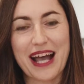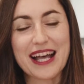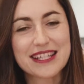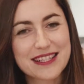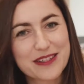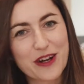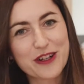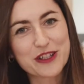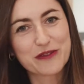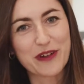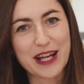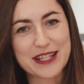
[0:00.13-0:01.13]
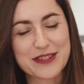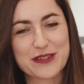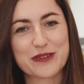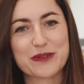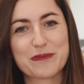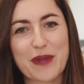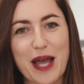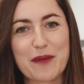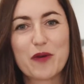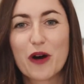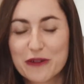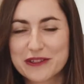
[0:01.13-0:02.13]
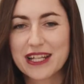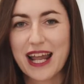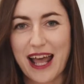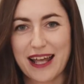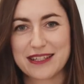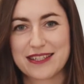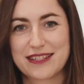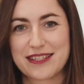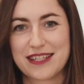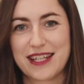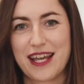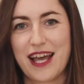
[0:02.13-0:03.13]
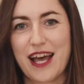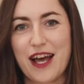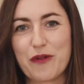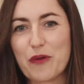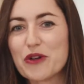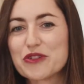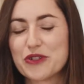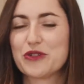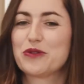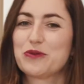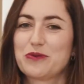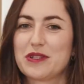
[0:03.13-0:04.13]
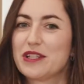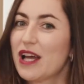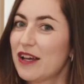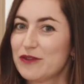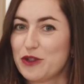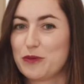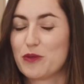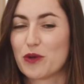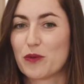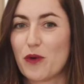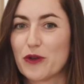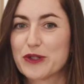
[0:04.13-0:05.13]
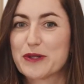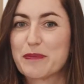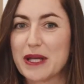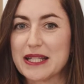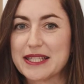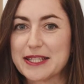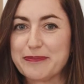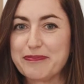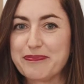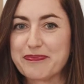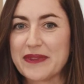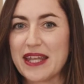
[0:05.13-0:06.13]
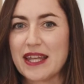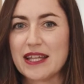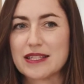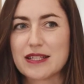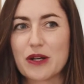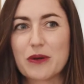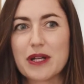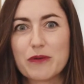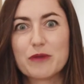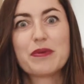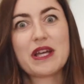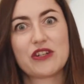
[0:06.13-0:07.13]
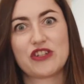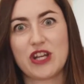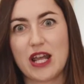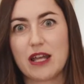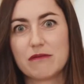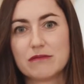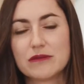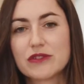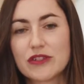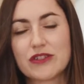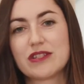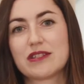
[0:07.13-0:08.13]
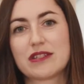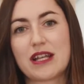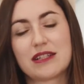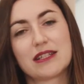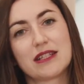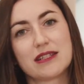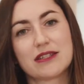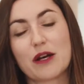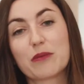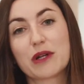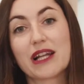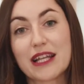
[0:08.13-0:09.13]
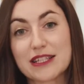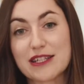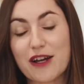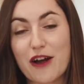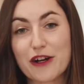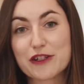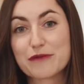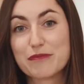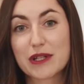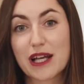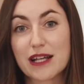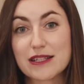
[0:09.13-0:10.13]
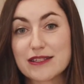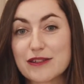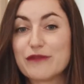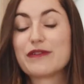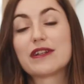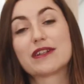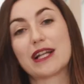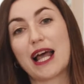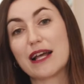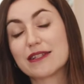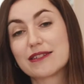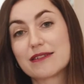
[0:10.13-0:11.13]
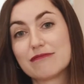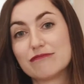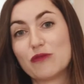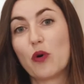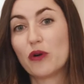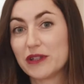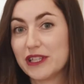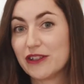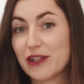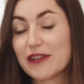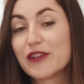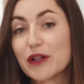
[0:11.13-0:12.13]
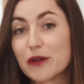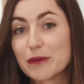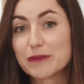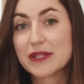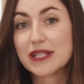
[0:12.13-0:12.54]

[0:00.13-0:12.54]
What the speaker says: As an art advisor, I'm often asked what to do when you have no more wall space. So it would be a shame to just suddenly stop collecting art because you filled the last wall in your living room.